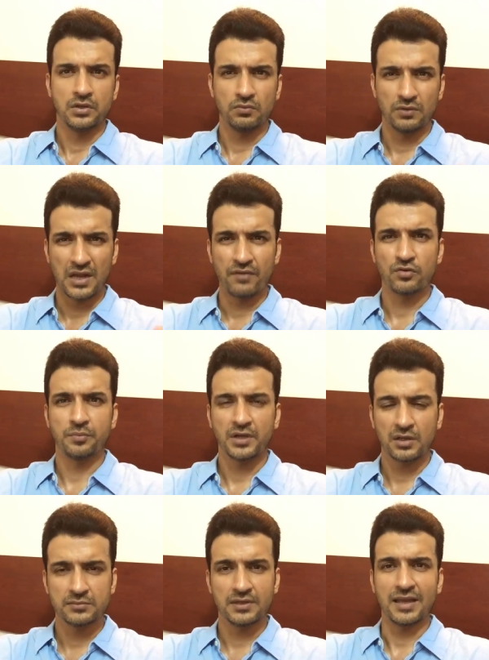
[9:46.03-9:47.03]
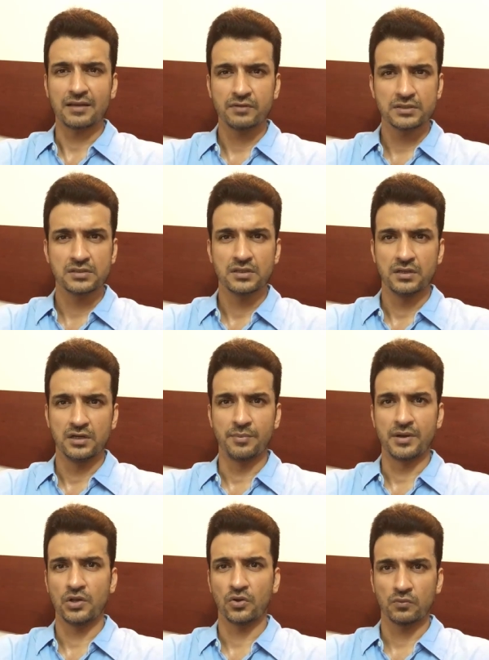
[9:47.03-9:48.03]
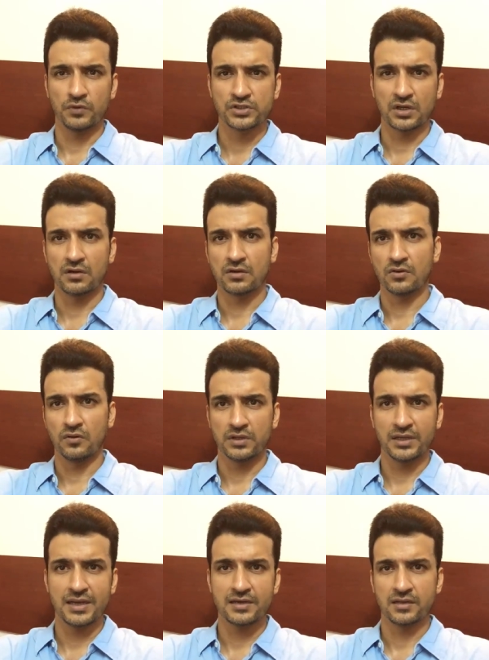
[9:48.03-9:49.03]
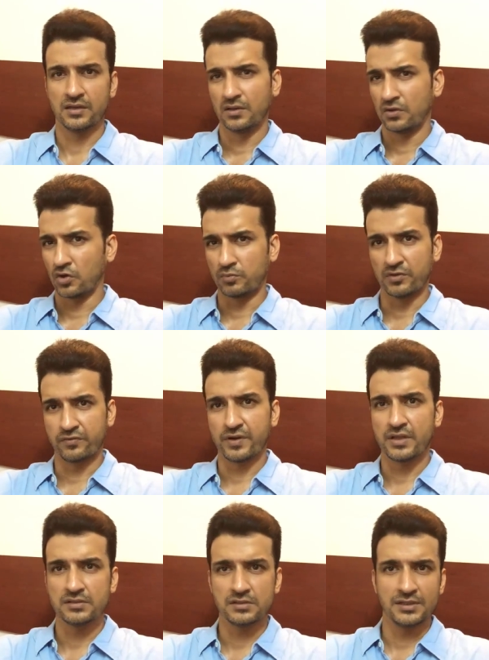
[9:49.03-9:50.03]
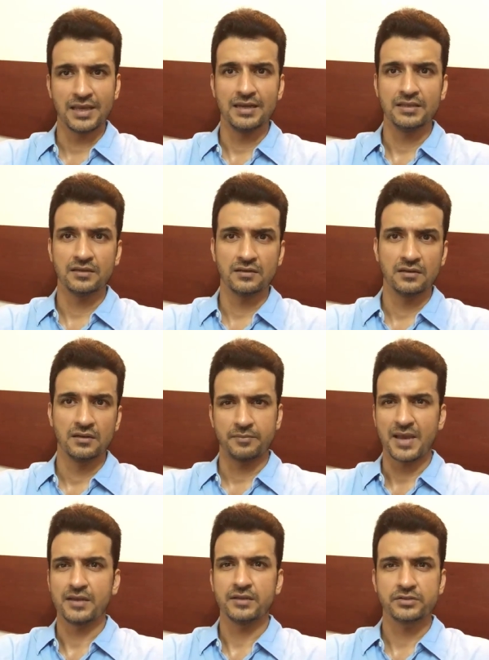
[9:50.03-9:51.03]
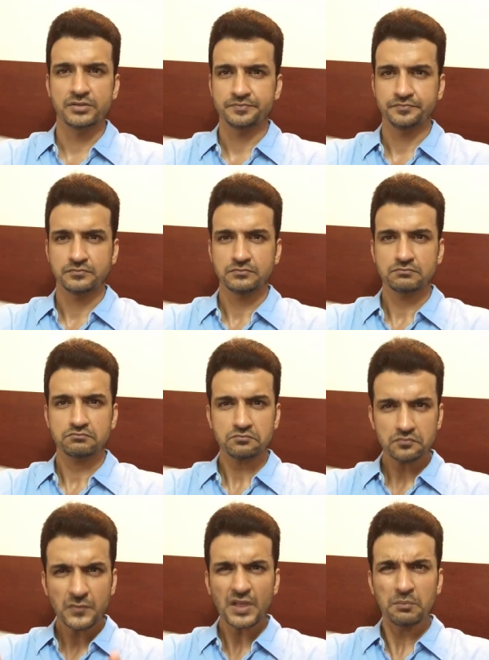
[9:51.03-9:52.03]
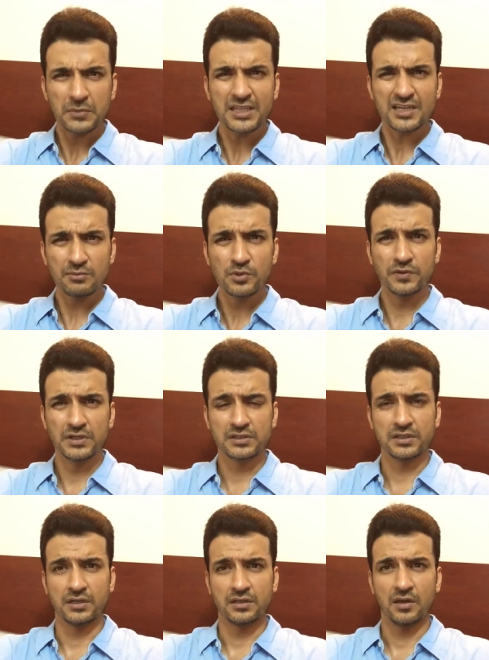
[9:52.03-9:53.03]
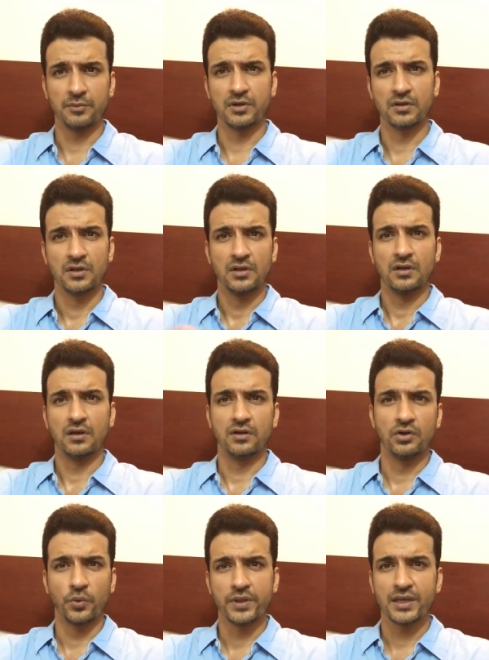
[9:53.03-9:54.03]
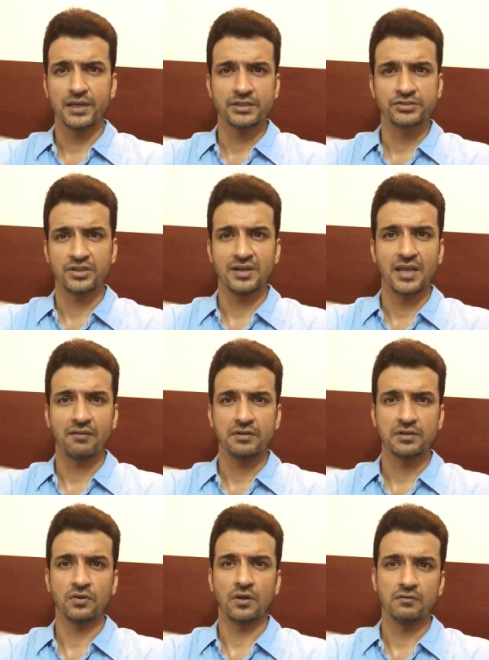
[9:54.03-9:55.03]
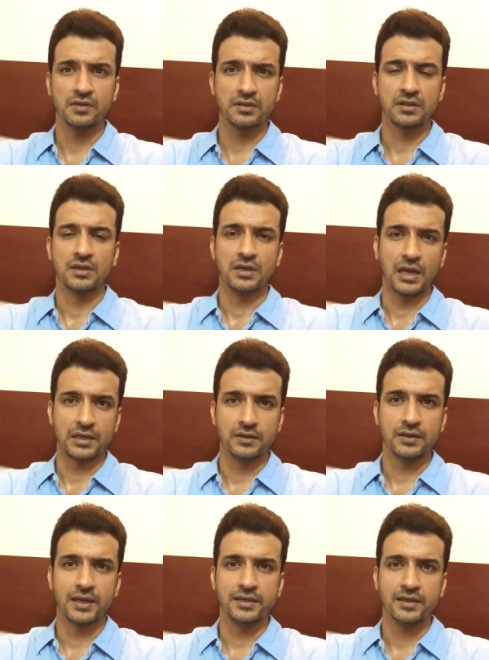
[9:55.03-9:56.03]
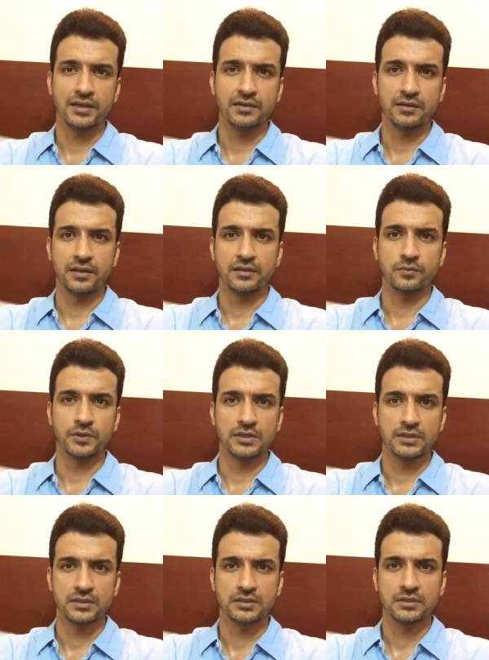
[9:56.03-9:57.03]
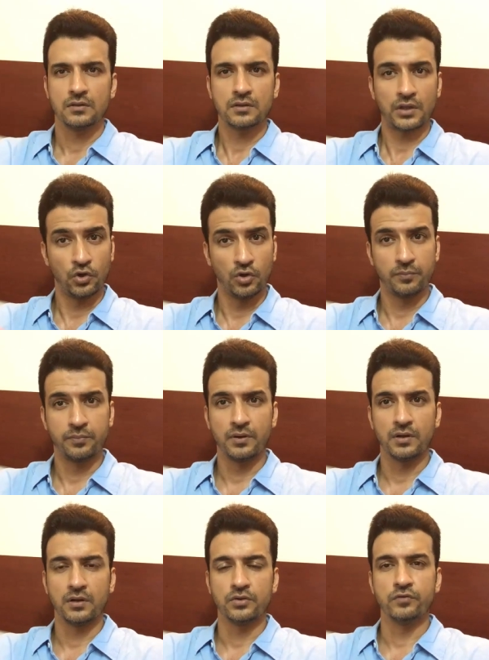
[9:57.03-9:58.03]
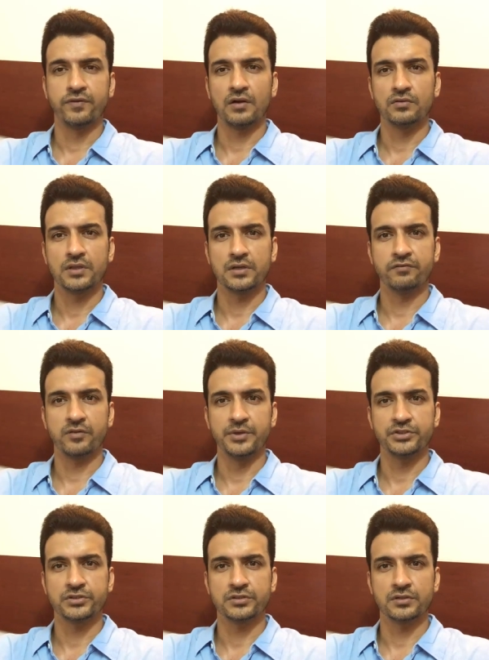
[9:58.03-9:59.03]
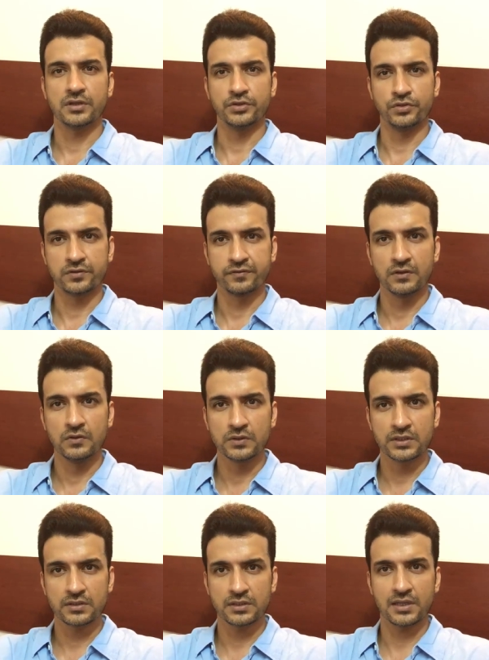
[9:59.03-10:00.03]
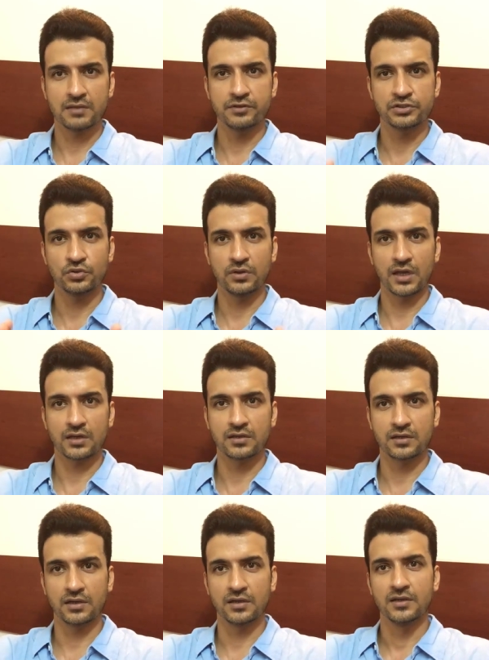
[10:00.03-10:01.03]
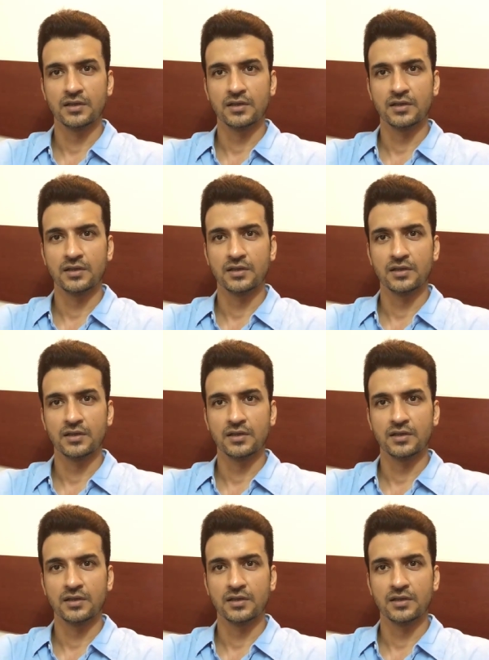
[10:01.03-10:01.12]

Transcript: You will have to pick up the language depending on which country you're looking at. Could be French, Italian, Spanish, but that will be worth it. Knowing an extra language is always a good idea in today's world. So I hope you found that information useful, Lucas, and I wish you luck